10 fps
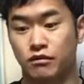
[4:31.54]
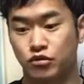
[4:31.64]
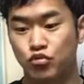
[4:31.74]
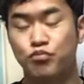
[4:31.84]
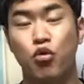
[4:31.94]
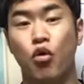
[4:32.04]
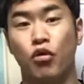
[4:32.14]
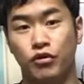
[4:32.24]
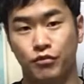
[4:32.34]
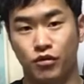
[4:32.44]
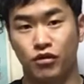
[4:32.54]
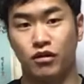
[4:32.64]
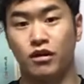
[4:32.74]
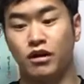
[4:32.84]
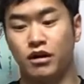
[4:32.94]
to pull the ball
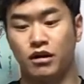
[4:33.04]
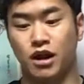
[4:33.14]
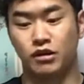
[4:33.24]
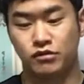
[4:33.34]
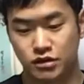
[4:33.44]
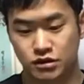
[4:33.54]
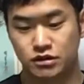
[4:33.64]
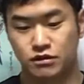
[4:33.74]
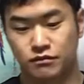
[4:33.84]
like this.